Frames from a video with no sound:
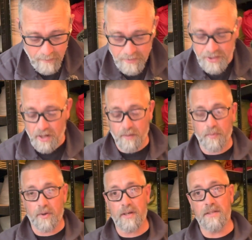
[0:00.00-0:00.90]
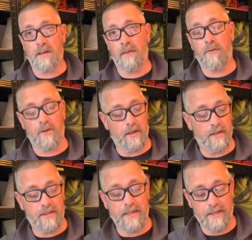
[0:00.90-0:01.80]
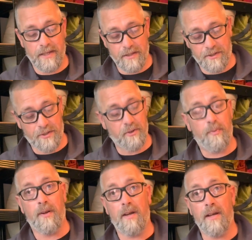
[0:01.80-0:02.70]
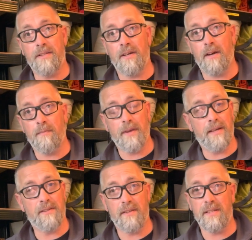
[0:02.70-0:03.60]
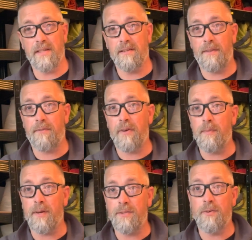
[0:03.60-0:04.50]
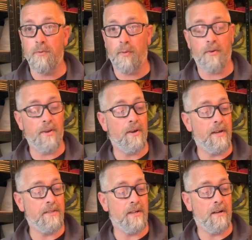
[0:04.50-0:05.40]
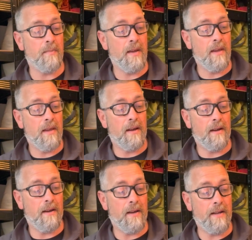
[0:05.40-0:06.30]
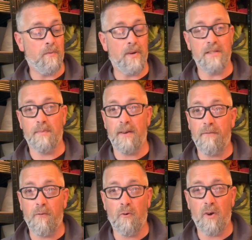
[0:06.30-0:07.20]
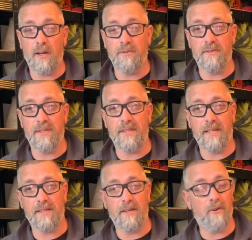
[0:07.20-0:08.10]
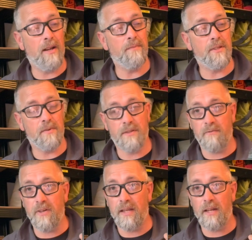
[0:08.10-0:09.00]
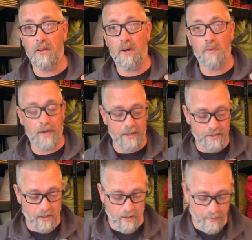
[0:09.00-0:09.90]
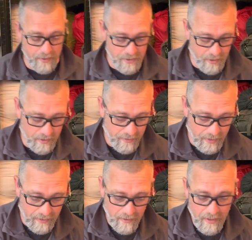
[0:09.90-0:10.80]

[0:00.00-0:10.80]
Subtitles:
Tarp wise, I've got a DD super light tarp there. So this is a 3x2.9 tarp. And it weighs about 460 grams, so it's a really lightweight tarp inside of there.